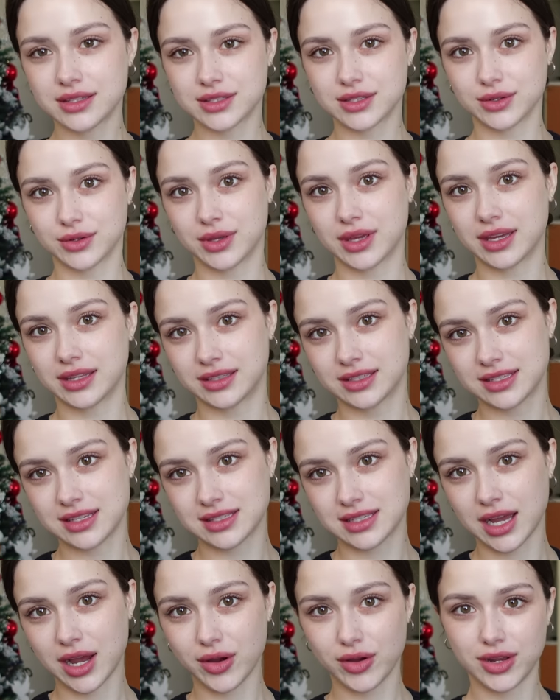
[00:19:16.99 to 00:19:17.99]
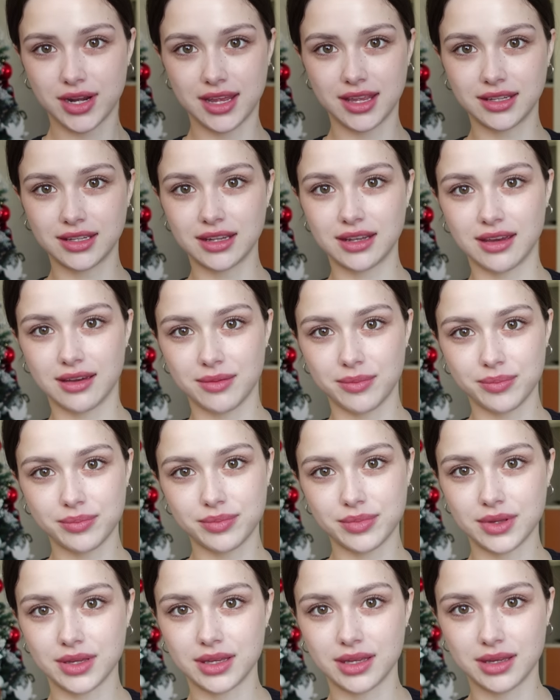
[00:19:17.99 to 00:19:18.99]
So yeah, this is how it ended up
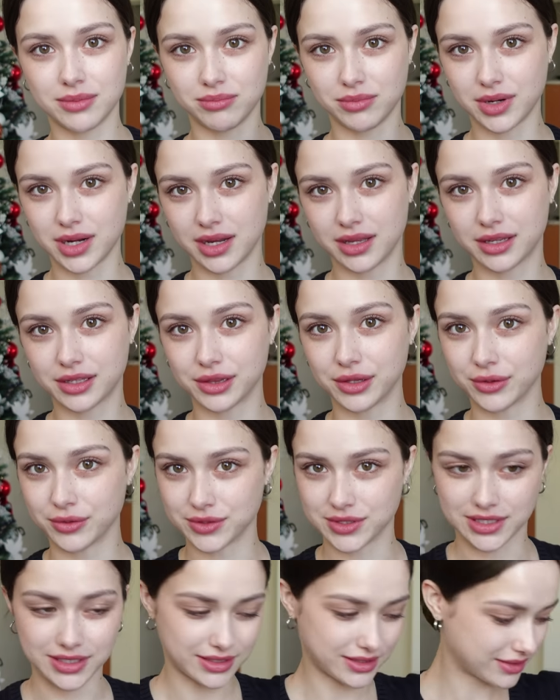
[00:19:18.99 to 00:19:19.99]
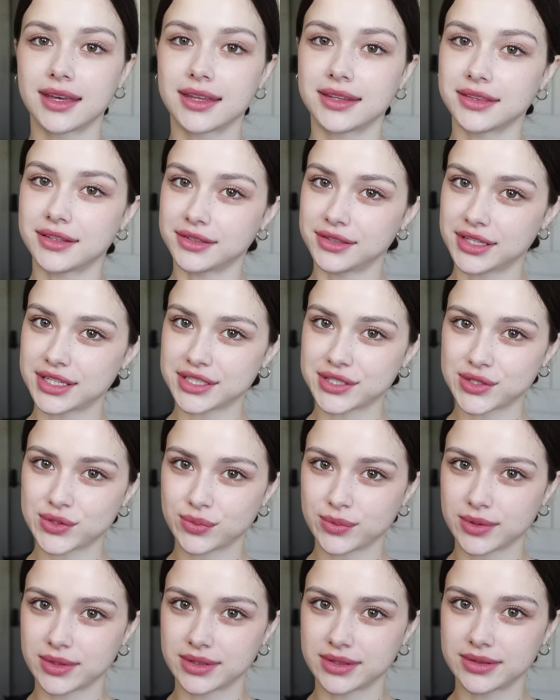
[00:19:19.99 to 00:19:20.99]
in my closet. And the last
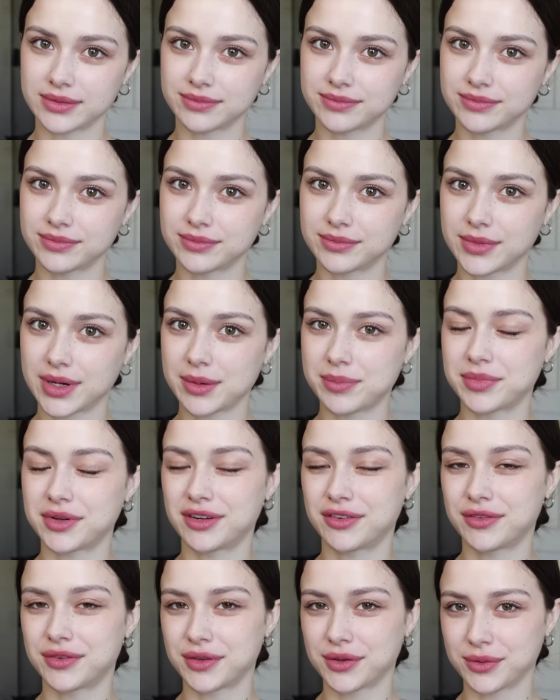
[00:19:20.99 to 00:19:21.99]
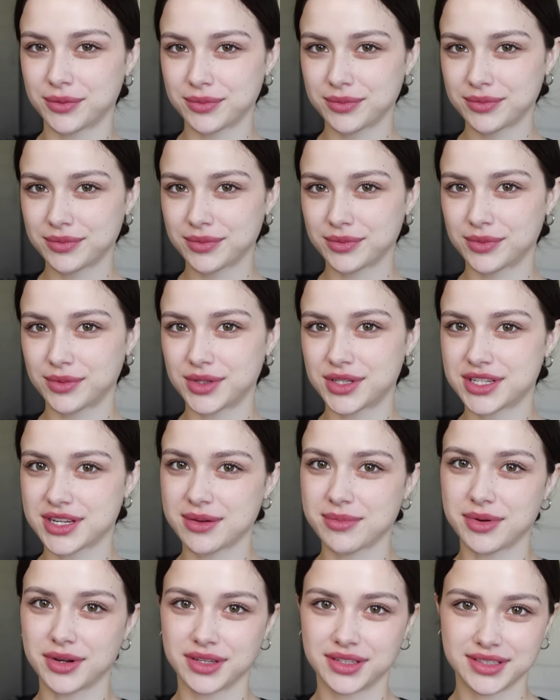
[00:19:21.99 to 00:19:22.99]
one, my perfume, which I
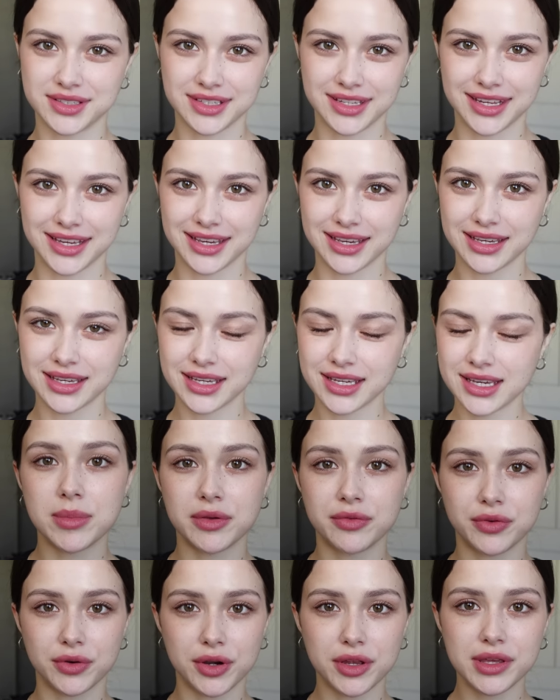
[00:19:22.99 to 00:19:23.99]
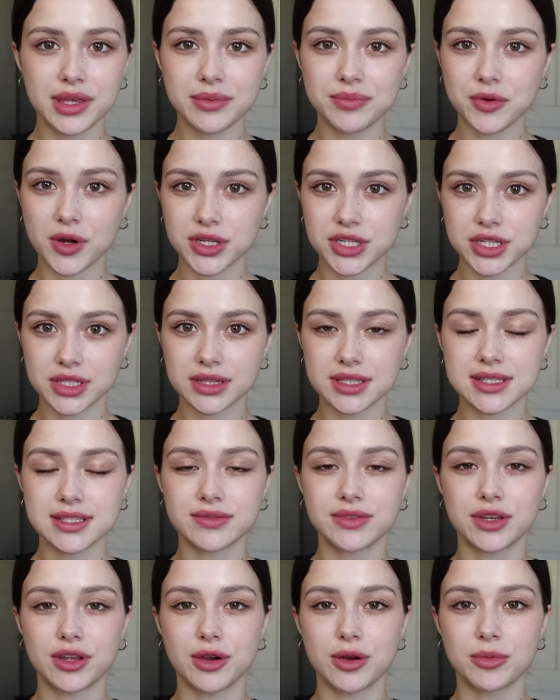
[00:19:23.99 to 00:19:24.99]
bought today. Before you keep watching this
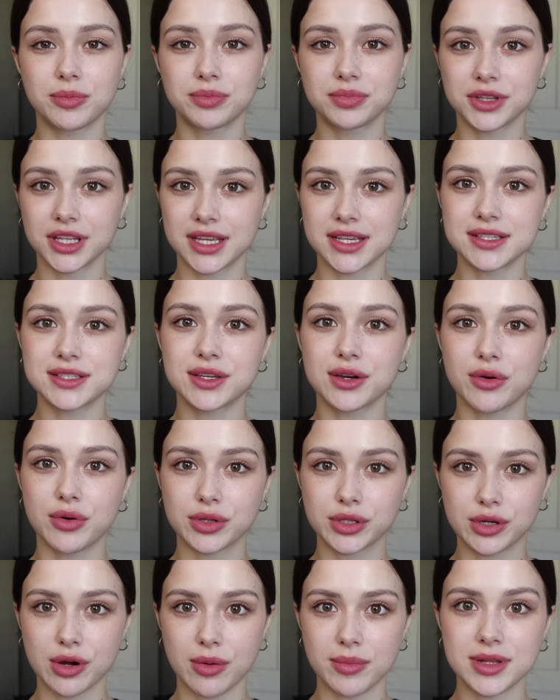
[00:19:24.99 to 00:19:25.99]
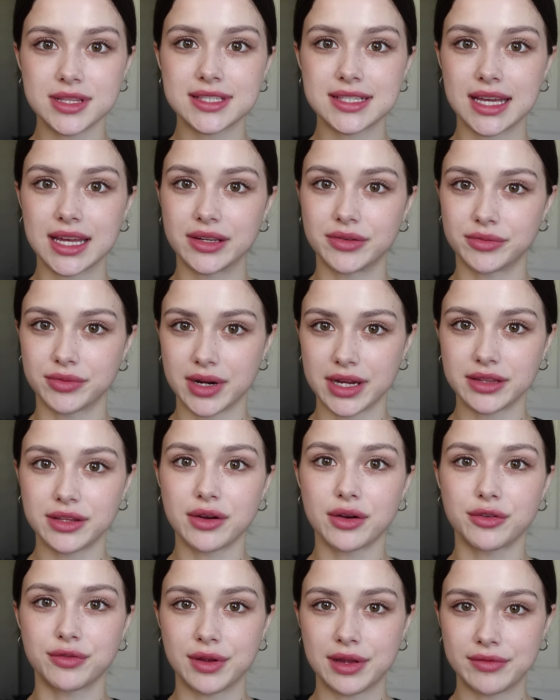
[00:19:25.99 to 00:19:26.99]
video, please go on comments and write
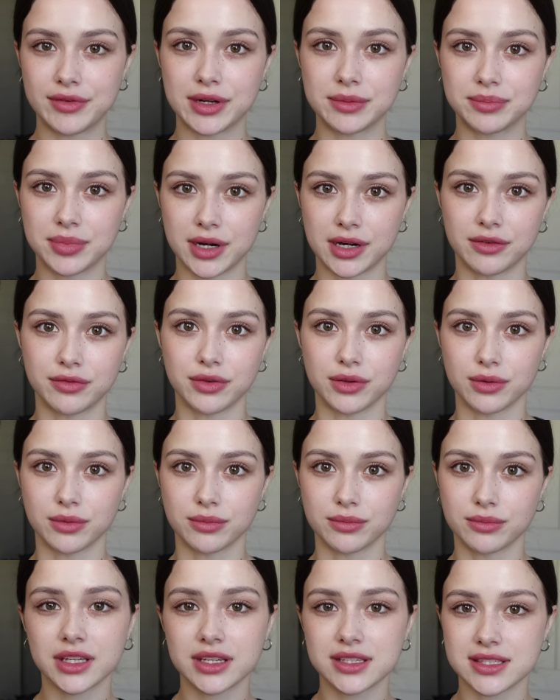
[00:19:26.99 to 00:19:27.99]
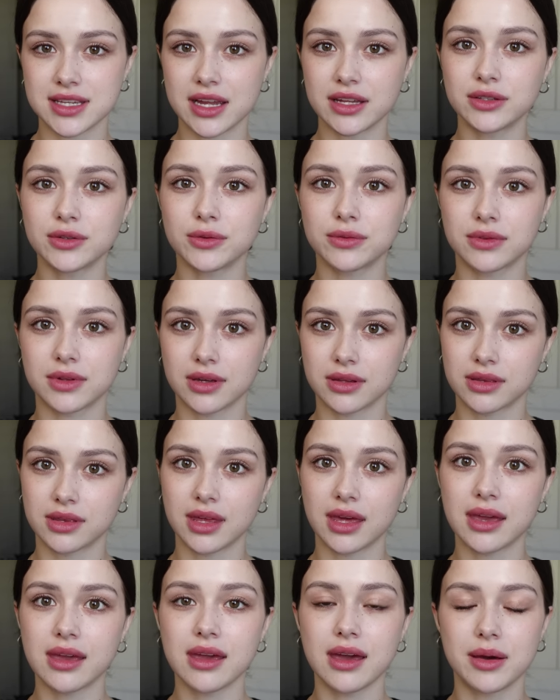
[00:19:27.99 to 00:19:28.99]
your favorite perfume, because I know
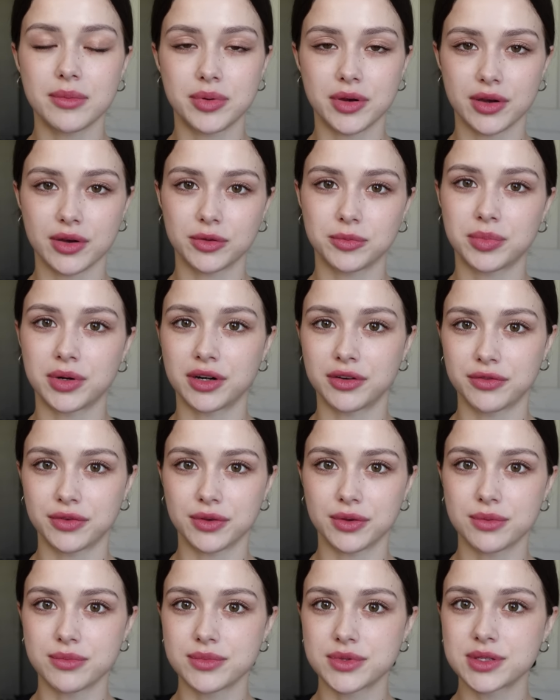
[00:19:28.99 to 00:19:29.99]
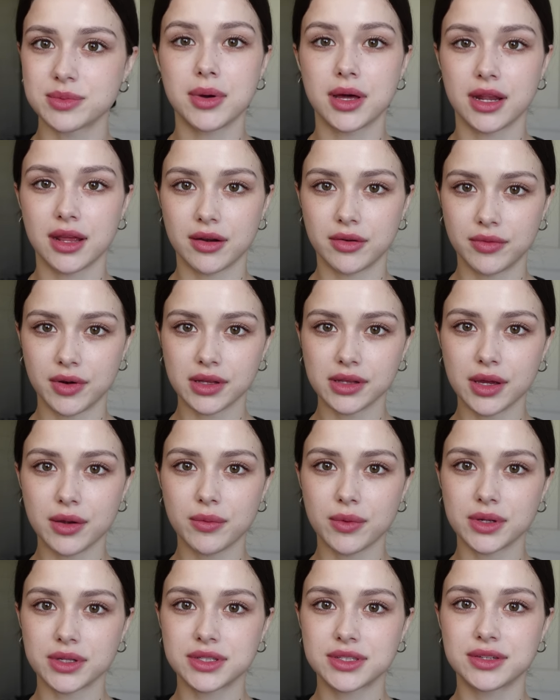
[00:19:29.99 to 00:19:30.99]
nothing about perfumes, but I really
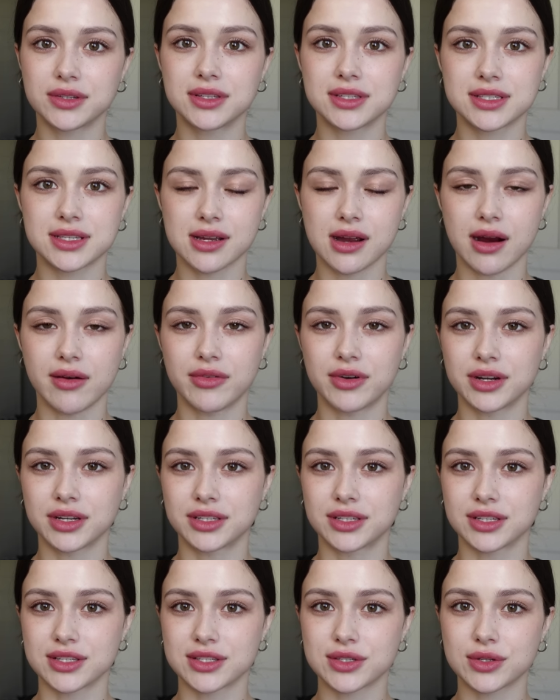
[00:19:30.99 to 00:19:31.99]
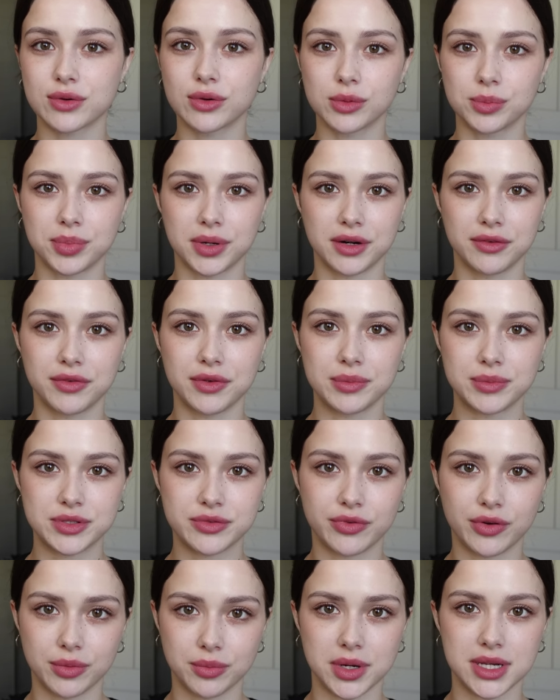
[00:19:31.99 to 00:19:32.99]
want to discover those cool perfumes for